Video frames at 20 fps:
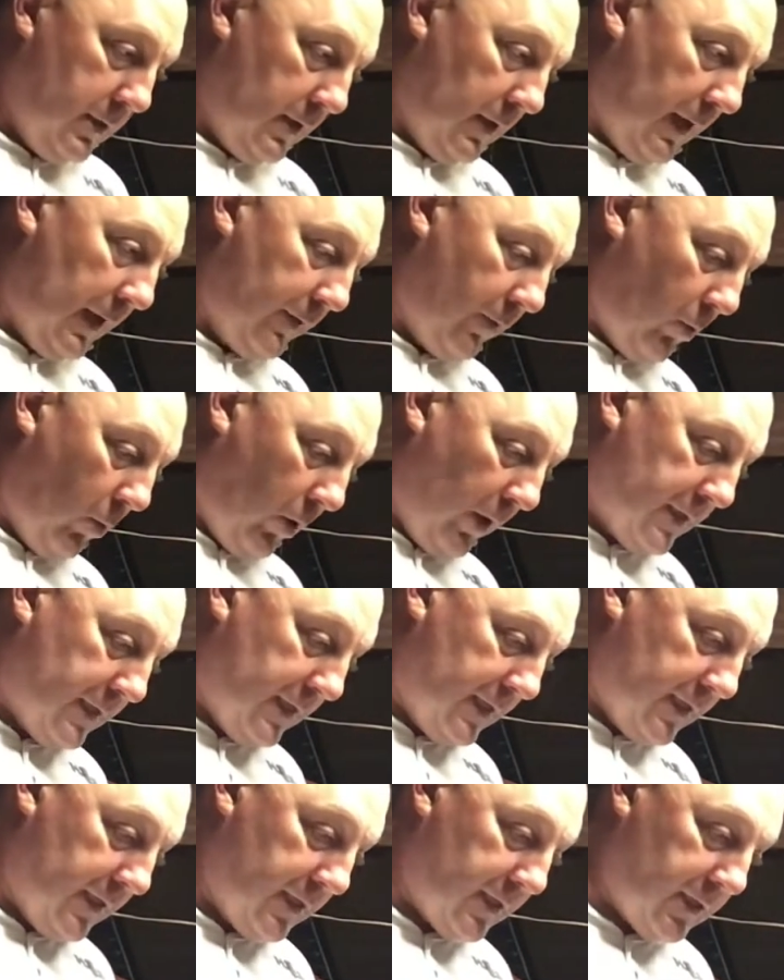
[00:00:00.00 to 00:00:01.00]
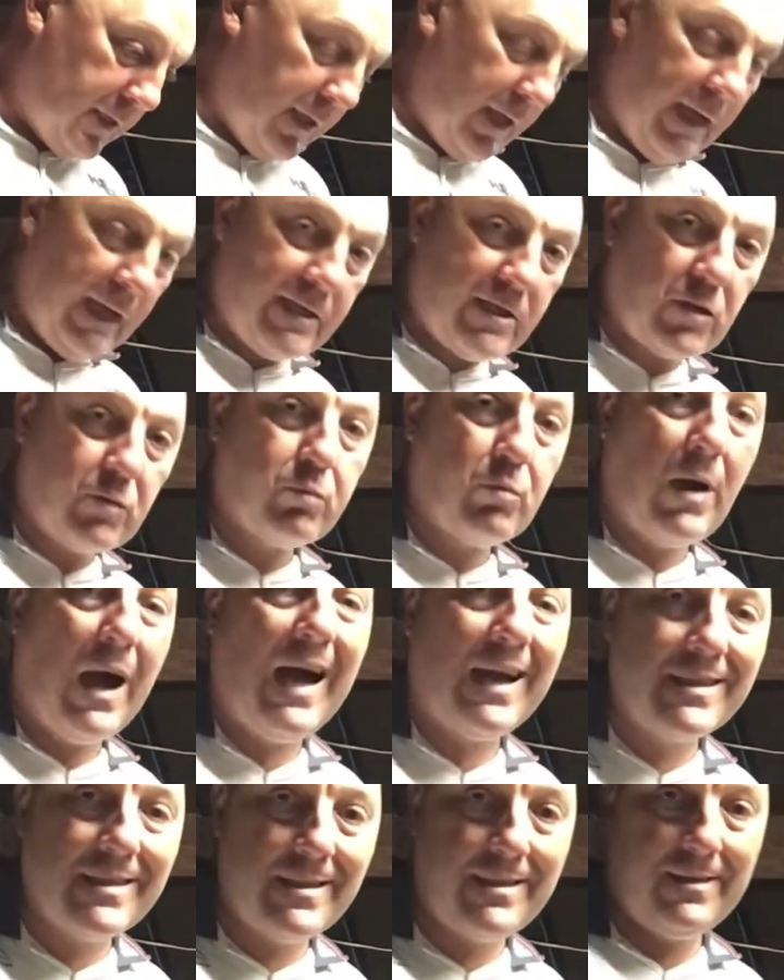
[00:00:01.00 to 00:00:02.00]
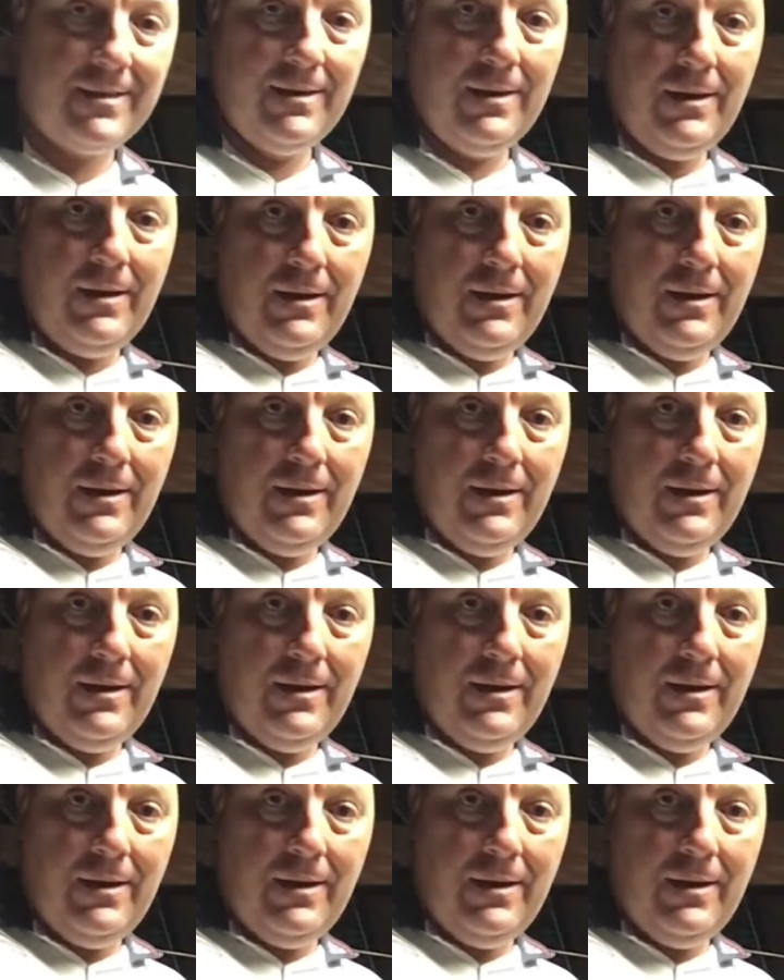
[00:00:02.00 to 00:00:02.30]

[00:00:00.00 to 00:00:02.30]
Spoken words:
otherwise it just rusts,